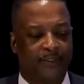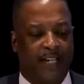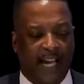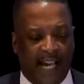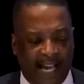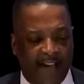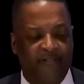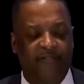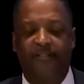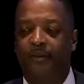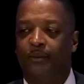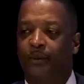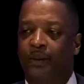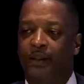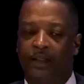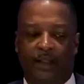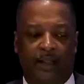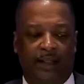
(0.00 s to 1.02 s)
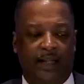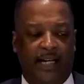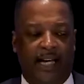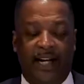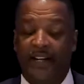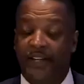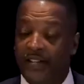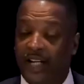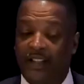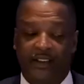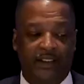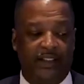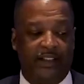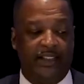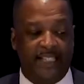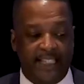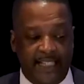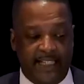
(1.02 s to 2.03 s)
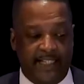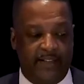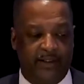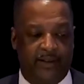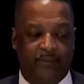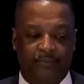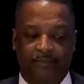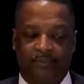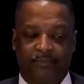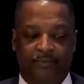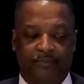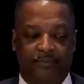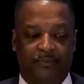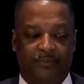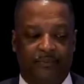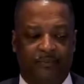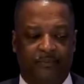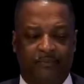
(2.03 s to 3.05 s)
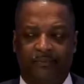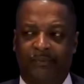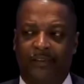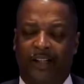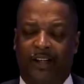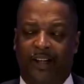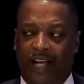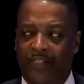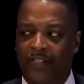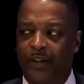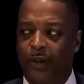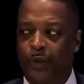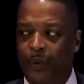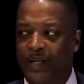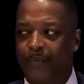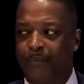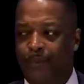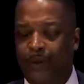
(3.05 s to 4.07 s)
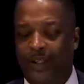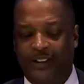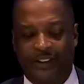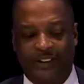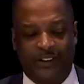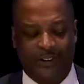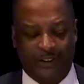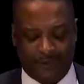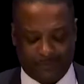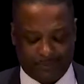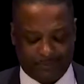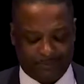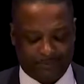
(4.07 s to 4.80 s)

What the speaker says: Have and Doesn't Need Another Great President.